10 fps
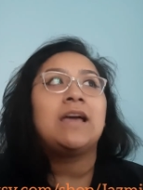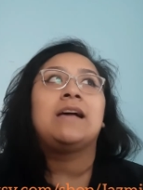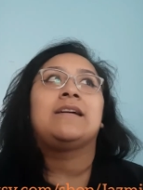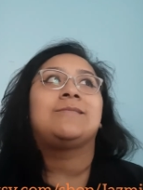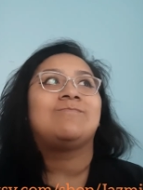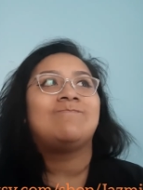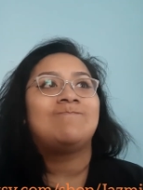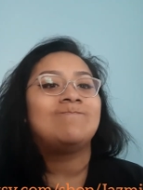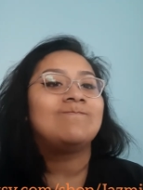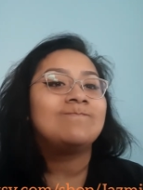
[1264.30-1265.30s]
Um,
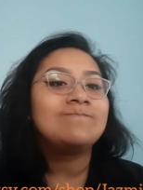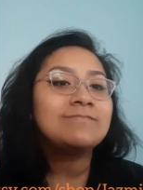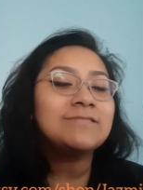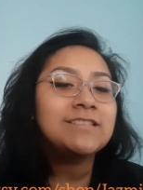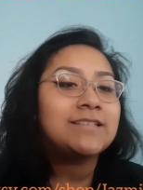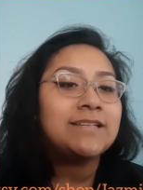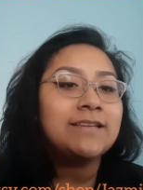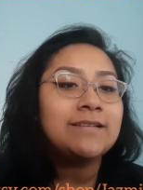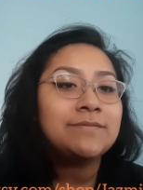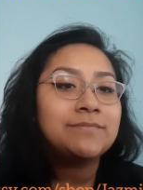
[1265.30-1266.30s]

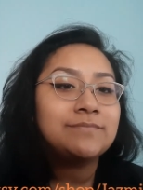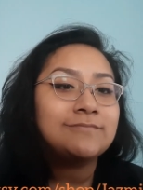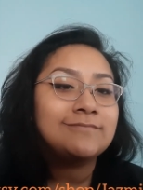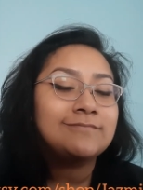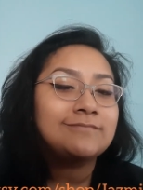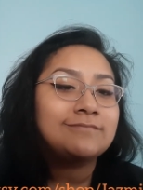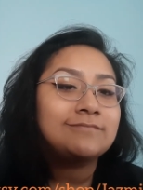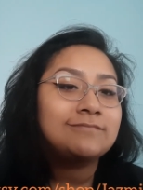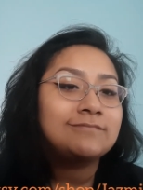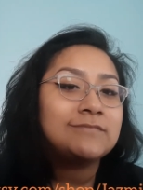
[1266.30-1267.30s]
yeah.
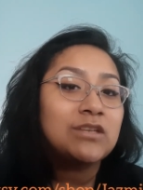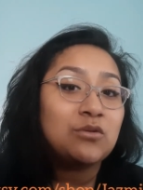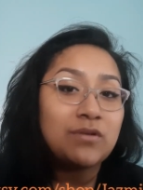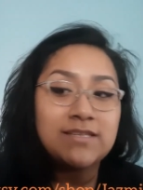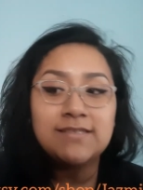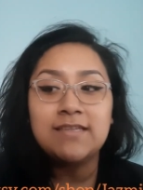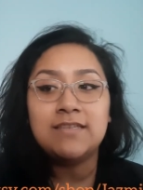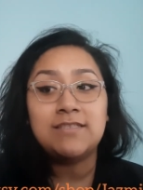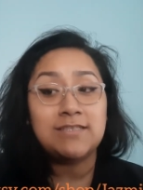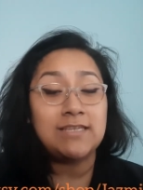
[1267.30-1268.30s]
Queenie
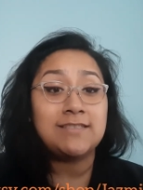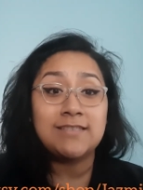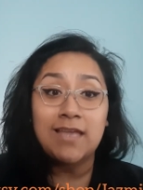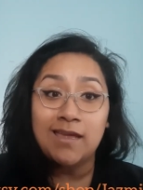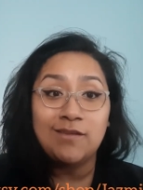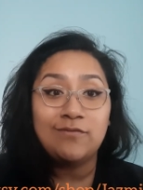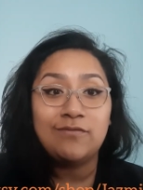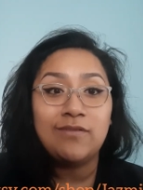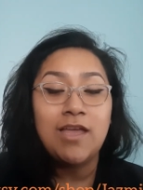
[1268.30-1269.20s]
says stay safe.